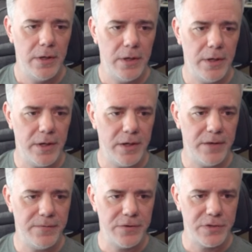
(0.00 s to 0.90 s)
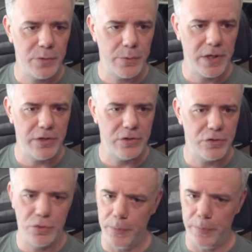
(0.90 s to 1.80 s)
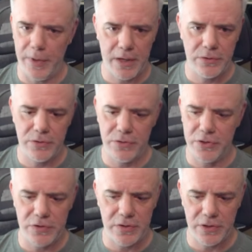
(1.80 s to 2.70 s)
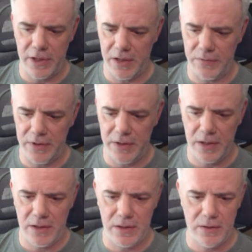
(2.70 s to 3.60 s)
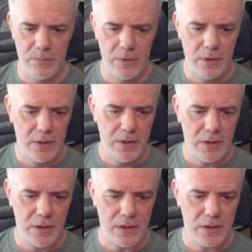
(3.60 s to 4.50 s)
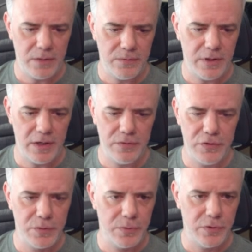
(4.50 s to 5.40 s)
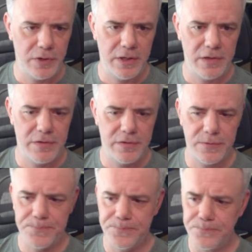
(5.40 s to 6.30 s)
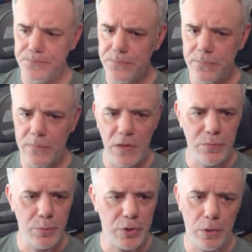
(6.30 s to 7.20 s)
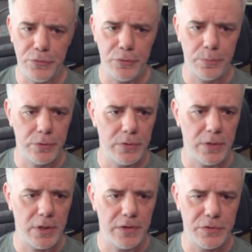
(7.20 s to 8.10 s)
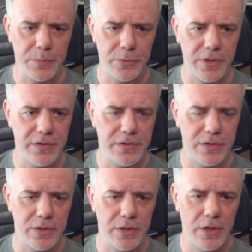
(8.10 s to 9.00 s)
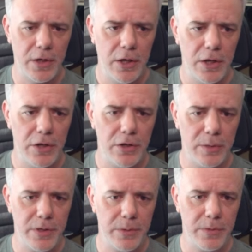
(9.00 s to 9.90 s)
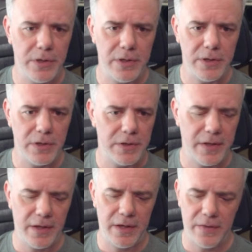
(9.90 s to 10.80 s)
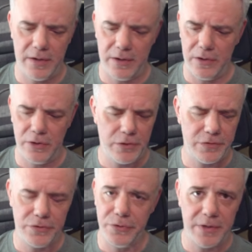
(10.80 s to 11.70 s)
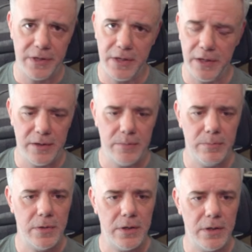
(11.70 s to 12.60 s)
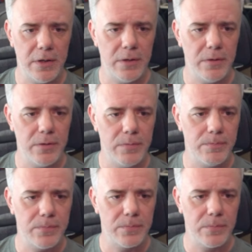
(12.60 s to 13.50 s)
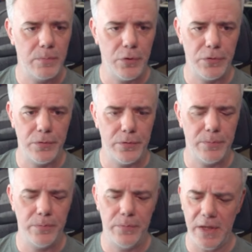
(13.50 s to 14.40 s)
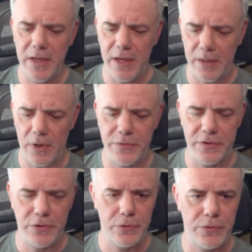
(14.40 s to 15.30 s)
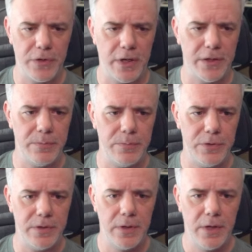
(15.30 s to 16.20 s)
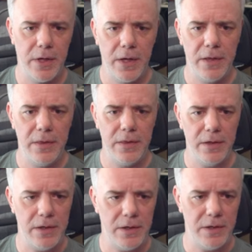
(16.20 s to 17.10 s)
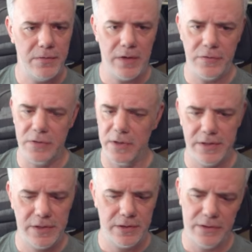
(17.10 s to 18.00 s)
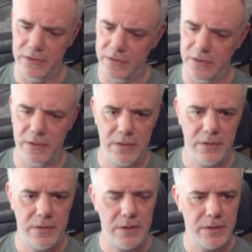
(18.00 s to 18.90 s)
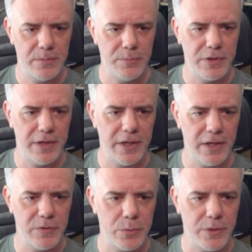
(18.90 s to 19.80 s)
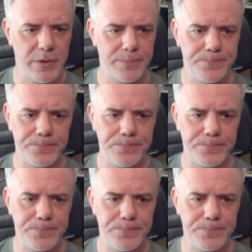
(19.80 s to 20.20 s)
First thing we got here is super battles, just like you have in game. If you're going to have the super raids, the super raids here, you're going to be able to click that there. You could also do it in game. Both of them, the in game will obviously override it, but the if you have the collect here, it's going to put it in game as well.